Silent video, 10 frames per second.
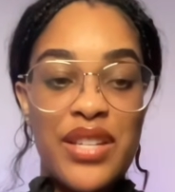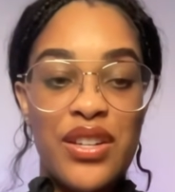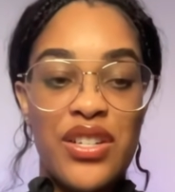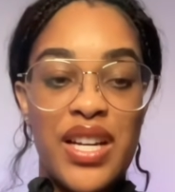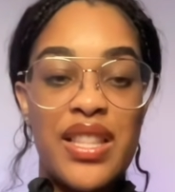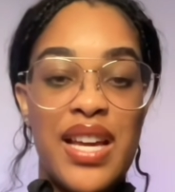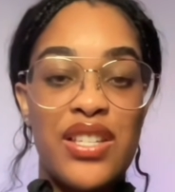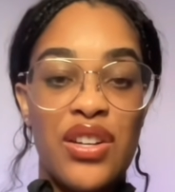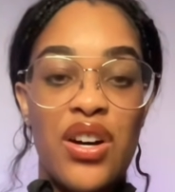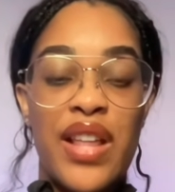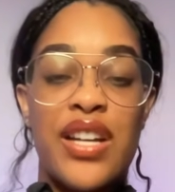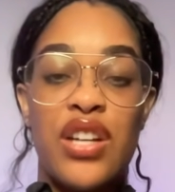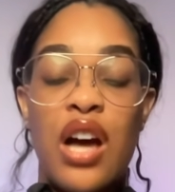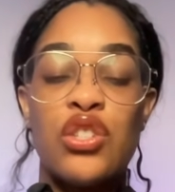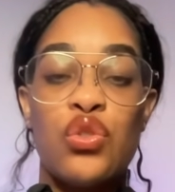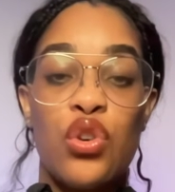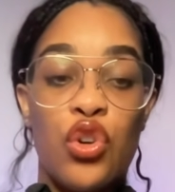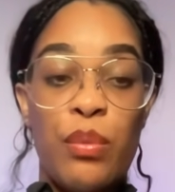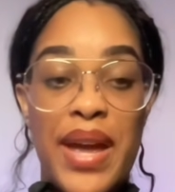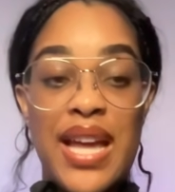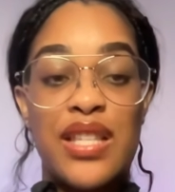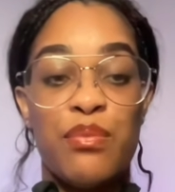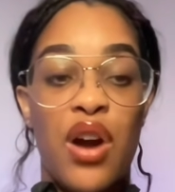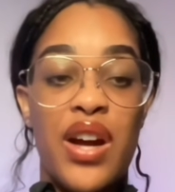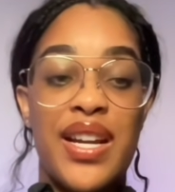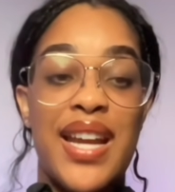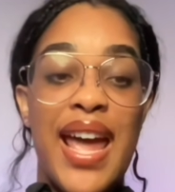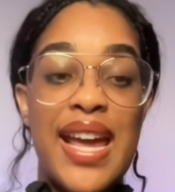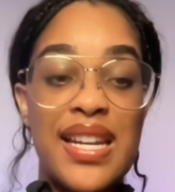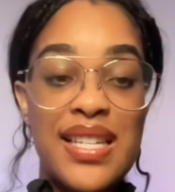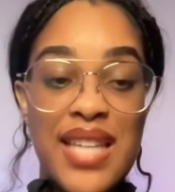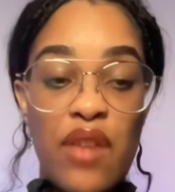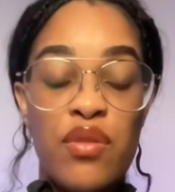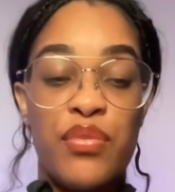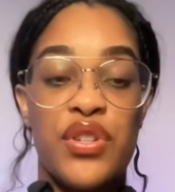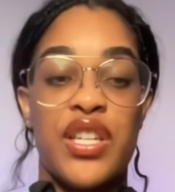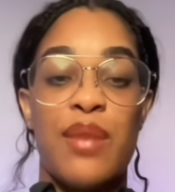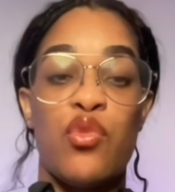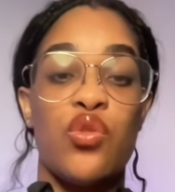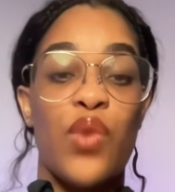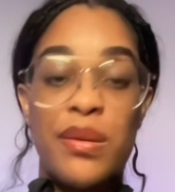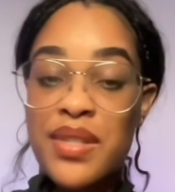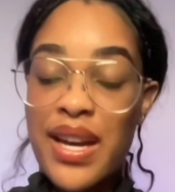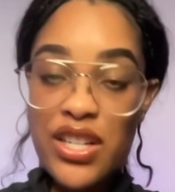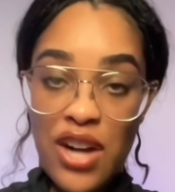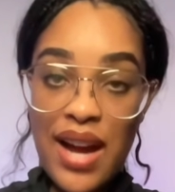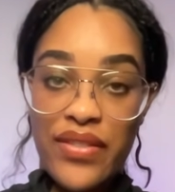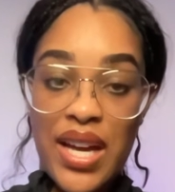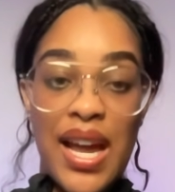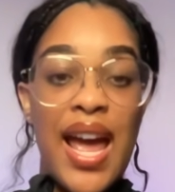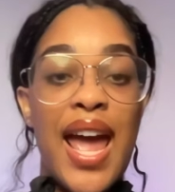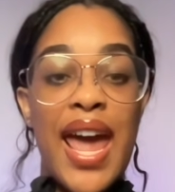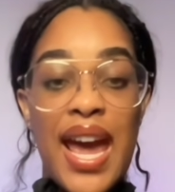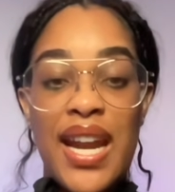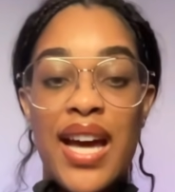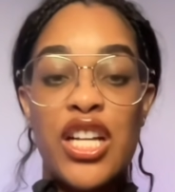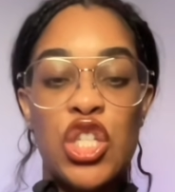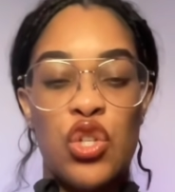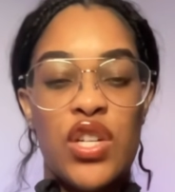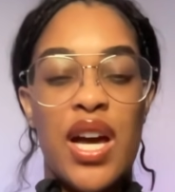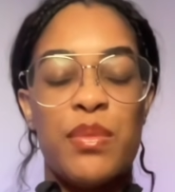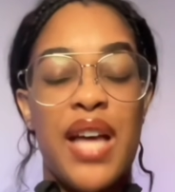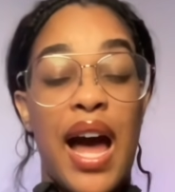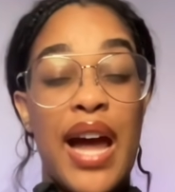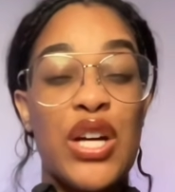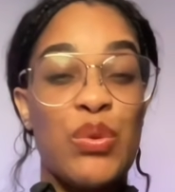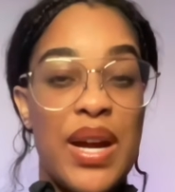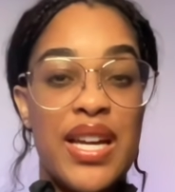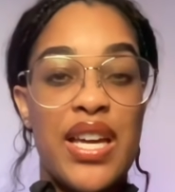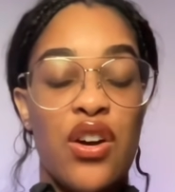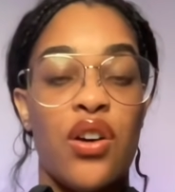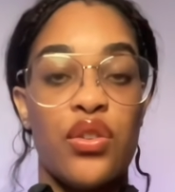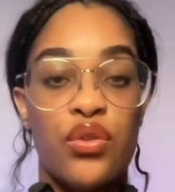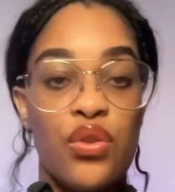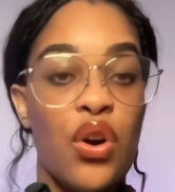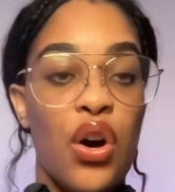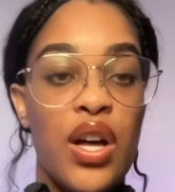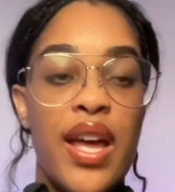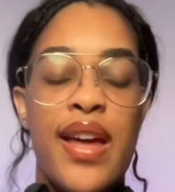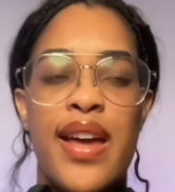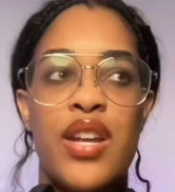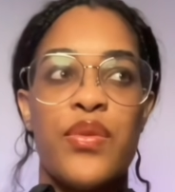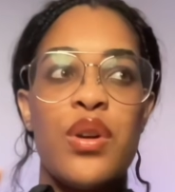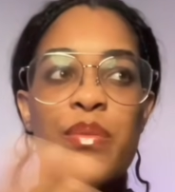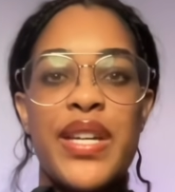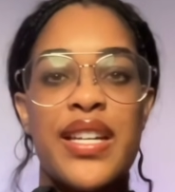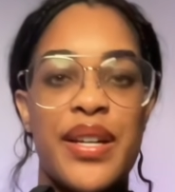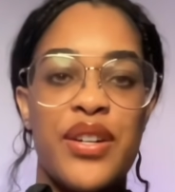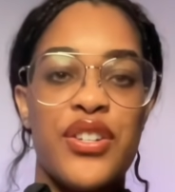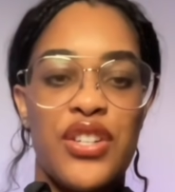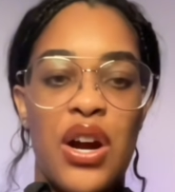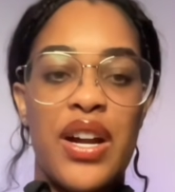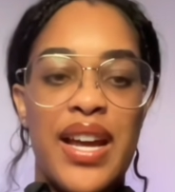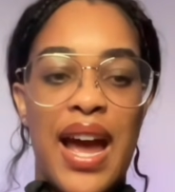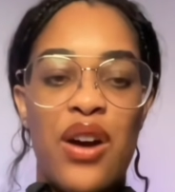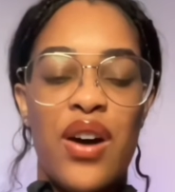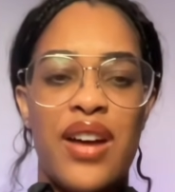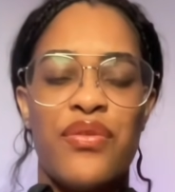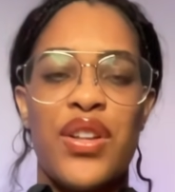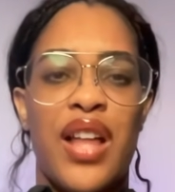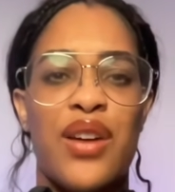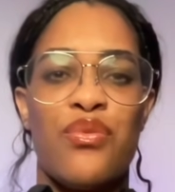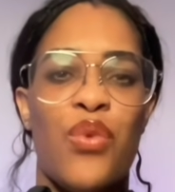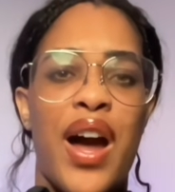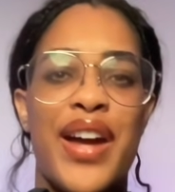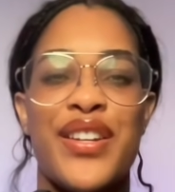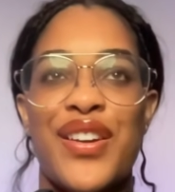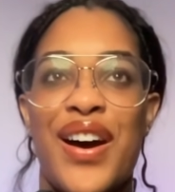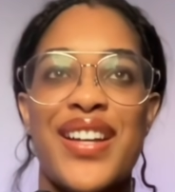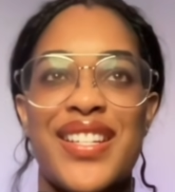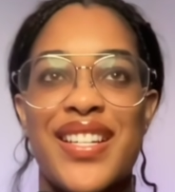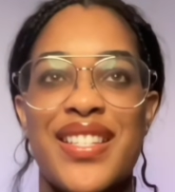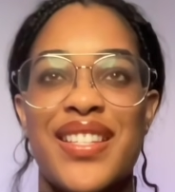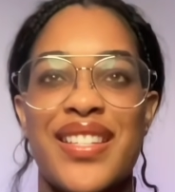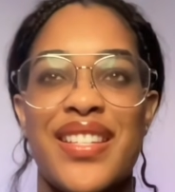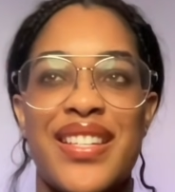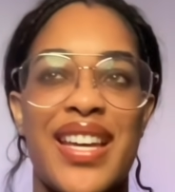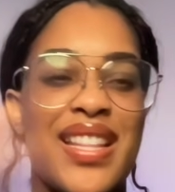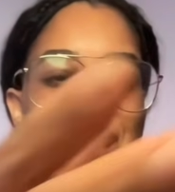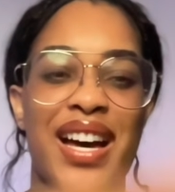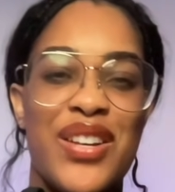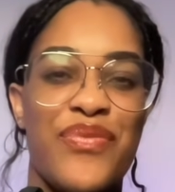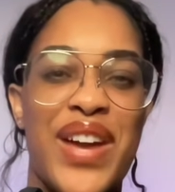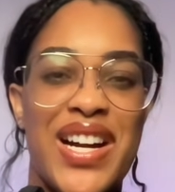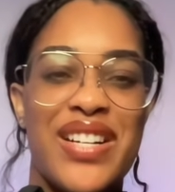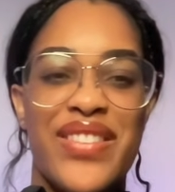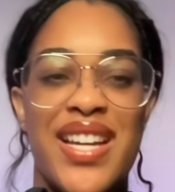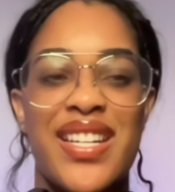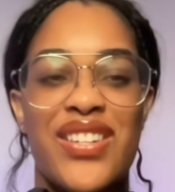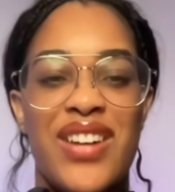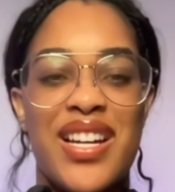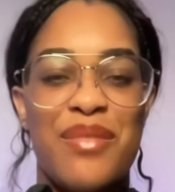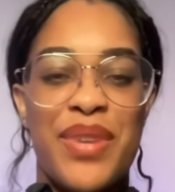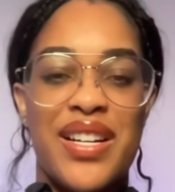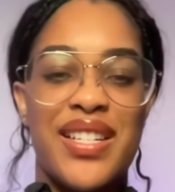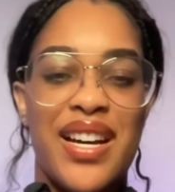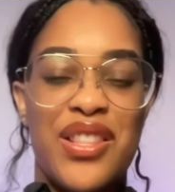research and they saw that .store domains brought in eighty-seven percent more website traffic and had a two times higher ranking on Google. And if you're a beginner starting out, I feel like why not just get the unfair advantage, right, compared to